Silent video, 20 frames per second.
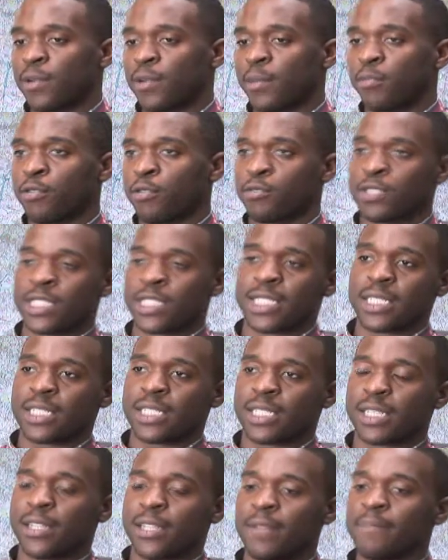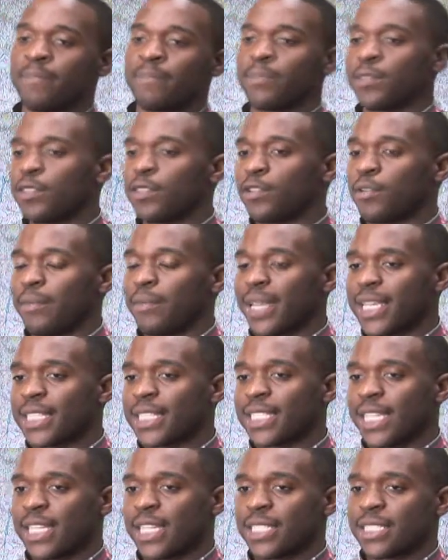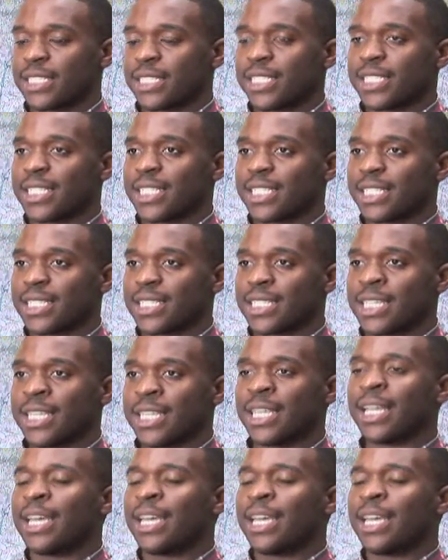approaches to, making changes in DC.